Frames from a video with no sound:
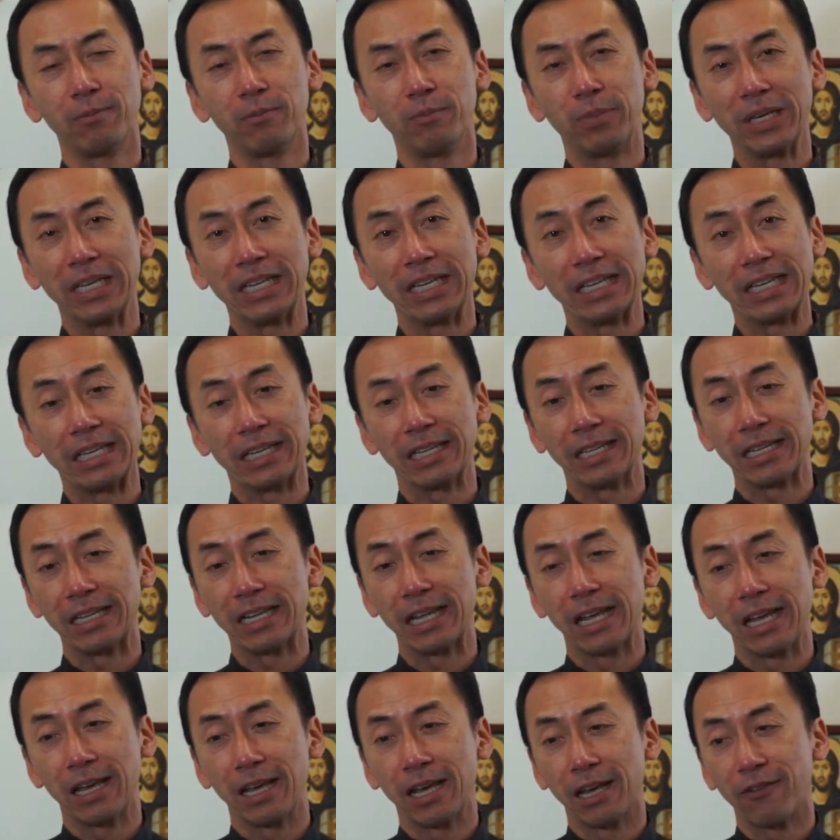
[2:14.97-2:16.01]

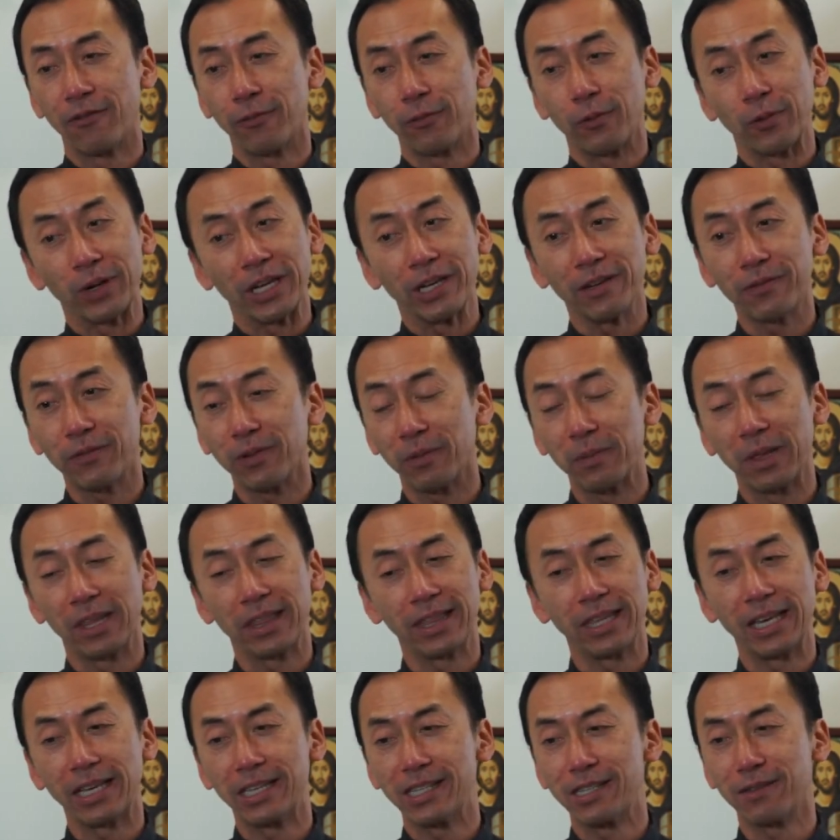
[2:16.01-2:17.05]
Being free from the
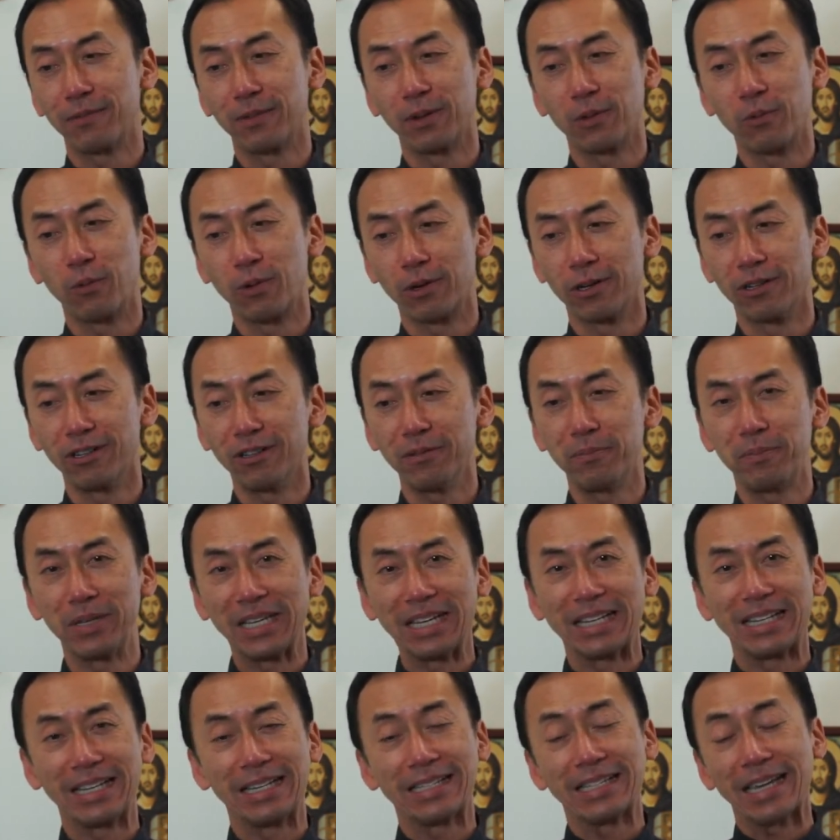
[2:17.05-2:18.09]
things of the world,
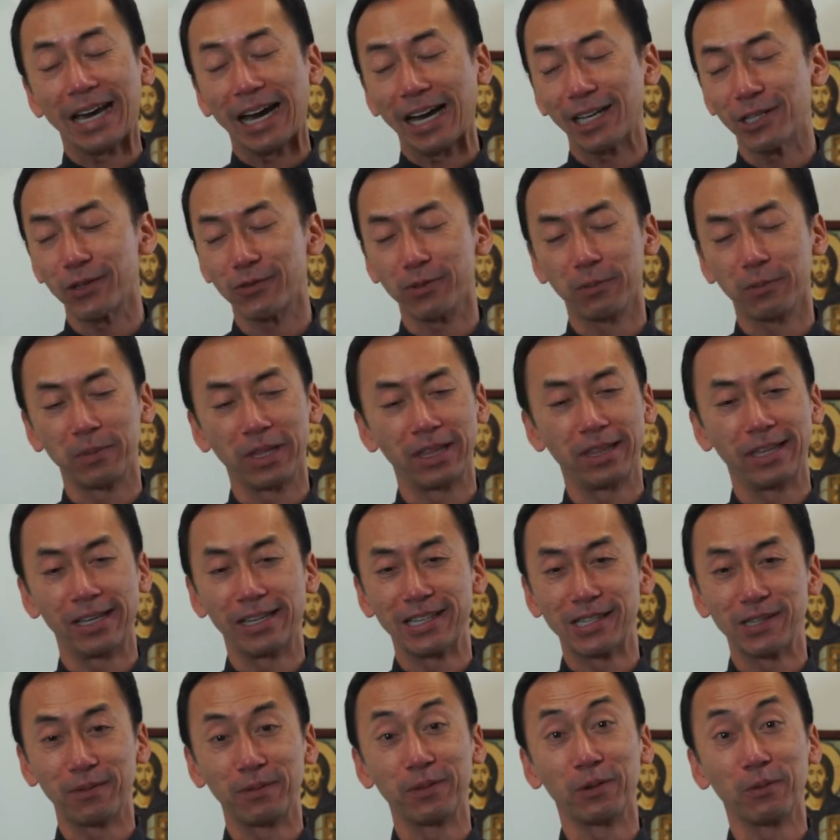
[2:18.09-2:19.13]
being detached from the
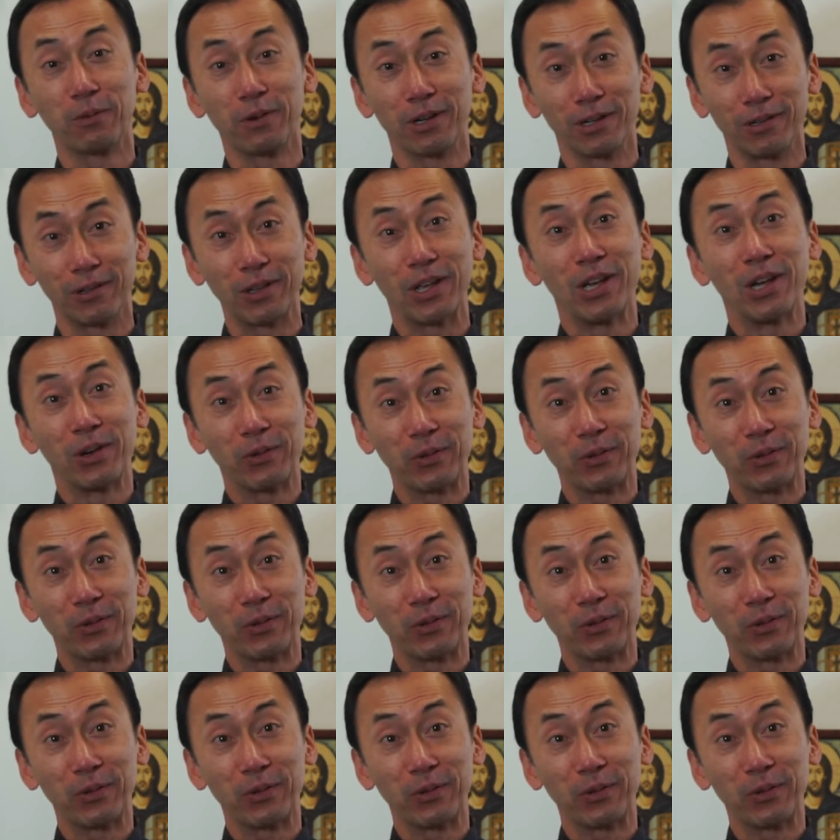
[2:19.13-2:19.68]
things of the world,